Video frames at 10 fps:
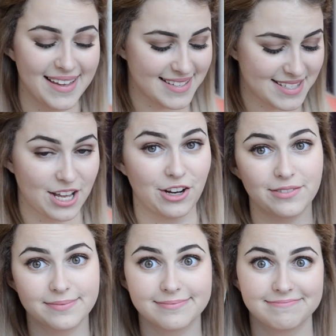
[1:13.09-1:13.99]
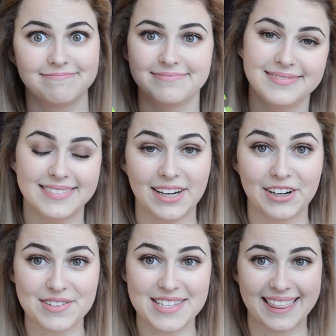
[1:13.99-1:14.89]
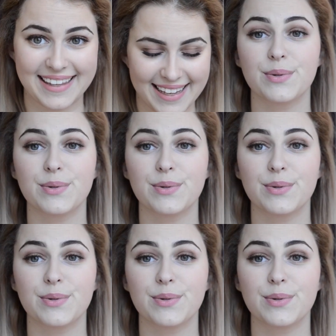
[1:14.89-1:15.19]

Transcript: So here goes nothing.